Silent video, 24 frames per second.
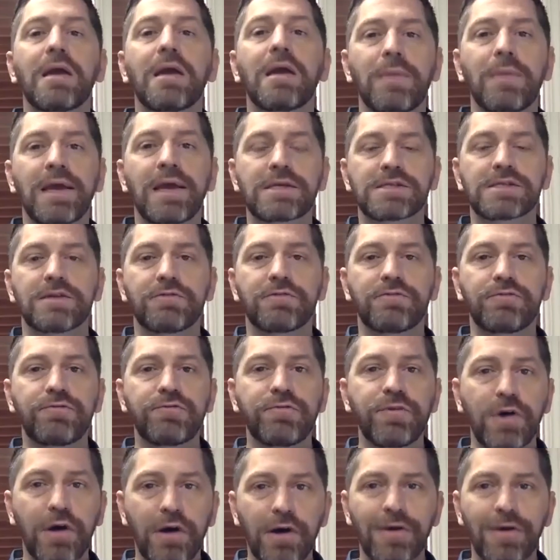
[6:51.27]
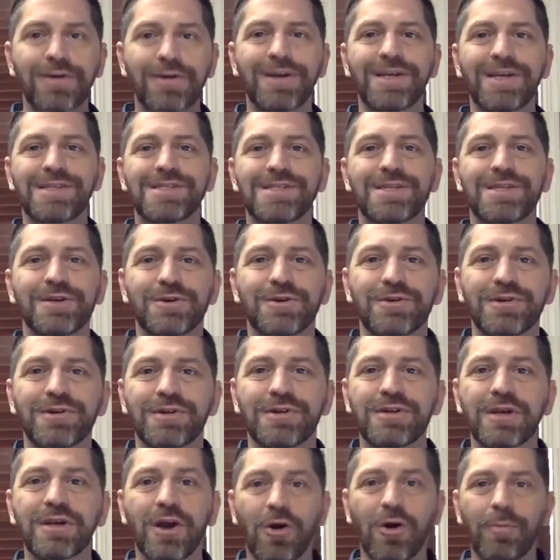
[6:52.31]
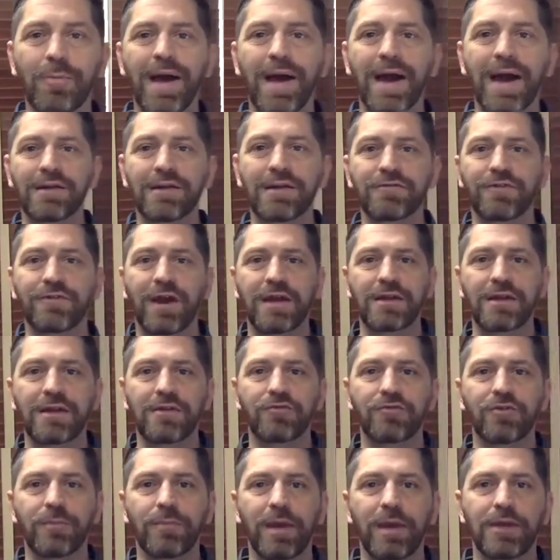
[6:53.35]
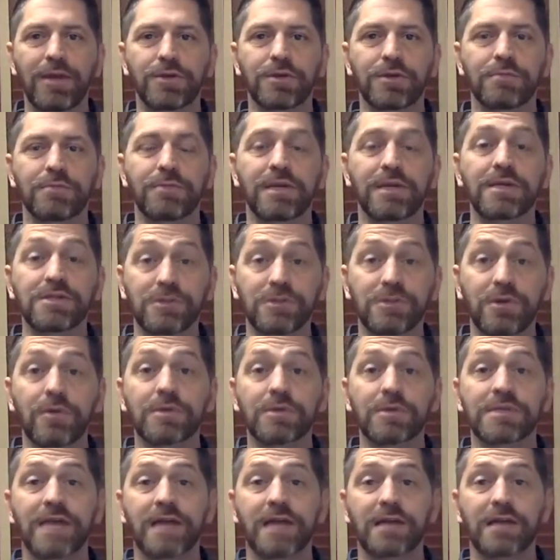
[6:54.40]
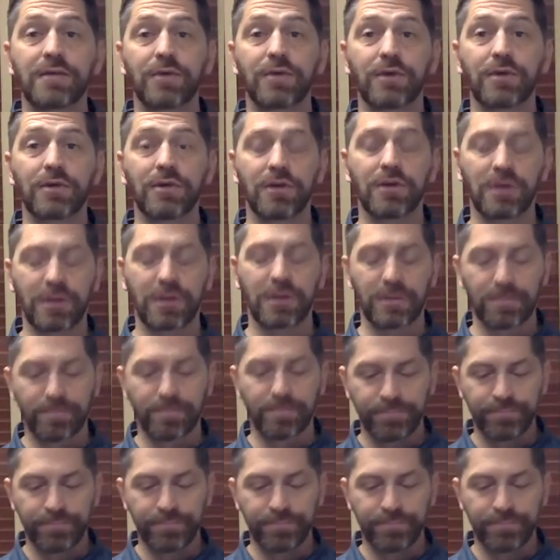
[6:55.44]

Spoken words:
It makes it far easier to go back and find information because you know exactly where to look.